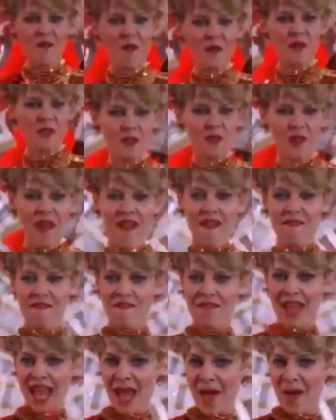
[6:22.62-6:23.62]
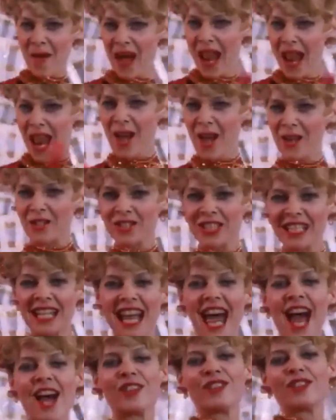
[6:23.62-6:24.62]
Capshaw gets to call one of the
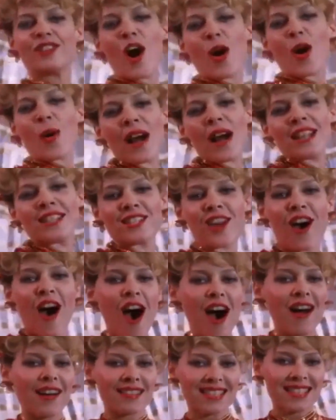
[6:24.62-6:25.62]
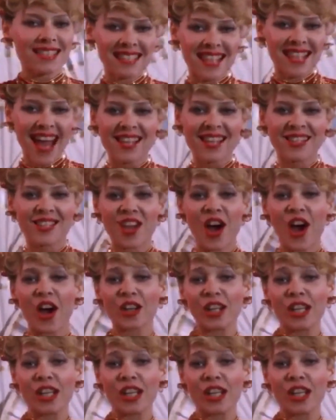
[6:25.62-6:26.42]
greatest filmmakers of all time her